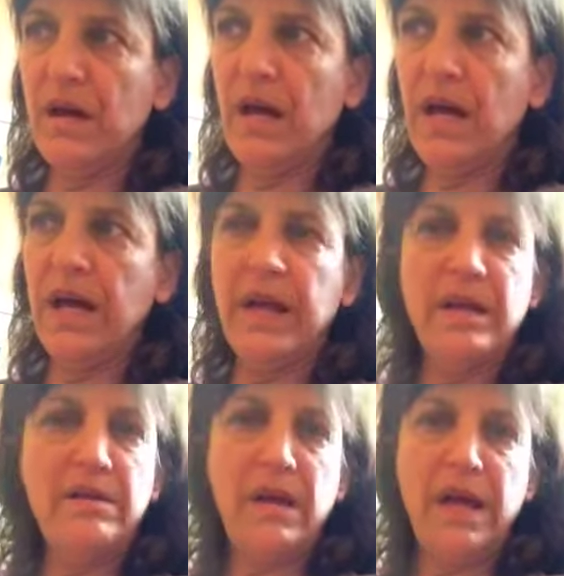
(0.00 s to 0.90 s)

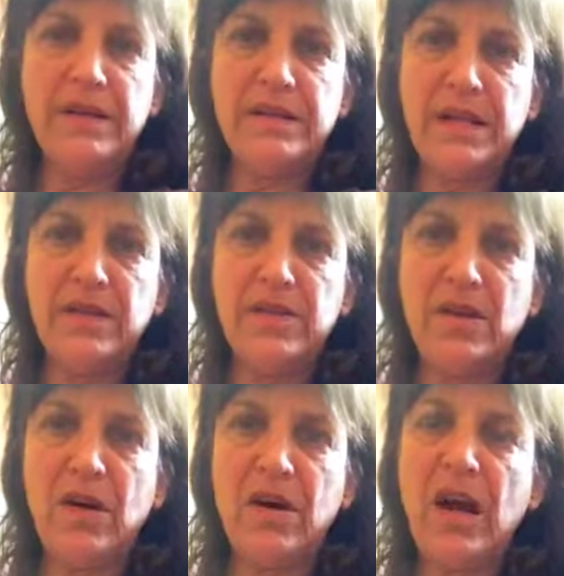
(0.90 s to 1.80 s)
I had to take the
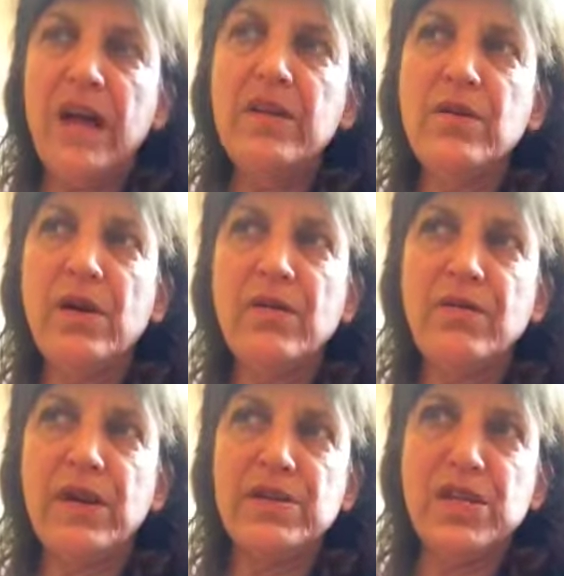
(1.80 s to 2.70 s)
dog. I knew I
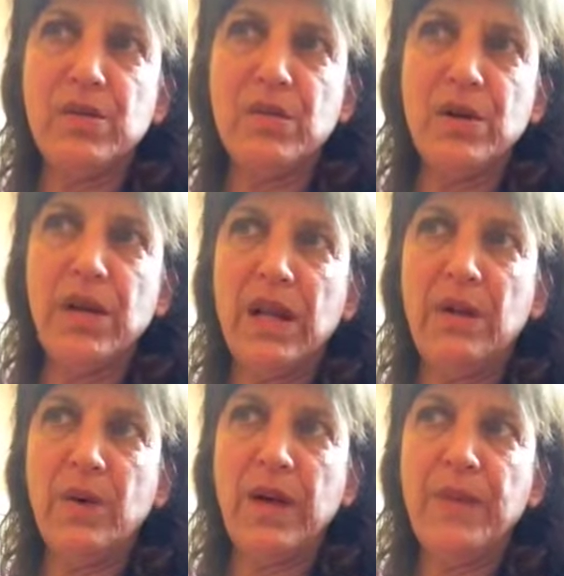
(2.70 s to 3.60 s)
eventually would
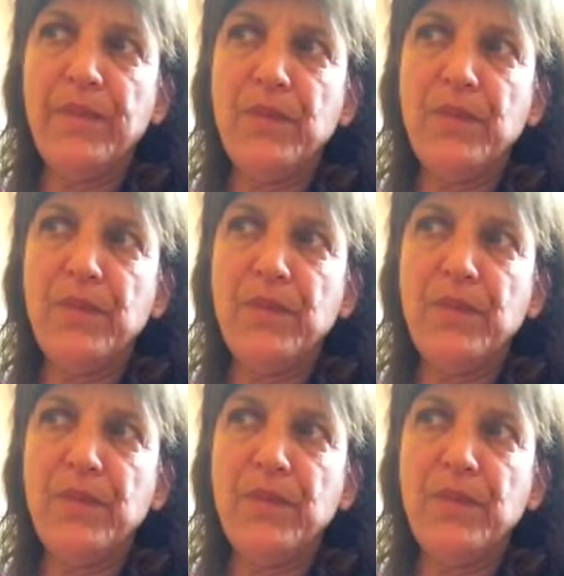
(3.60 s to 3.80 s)
anyway.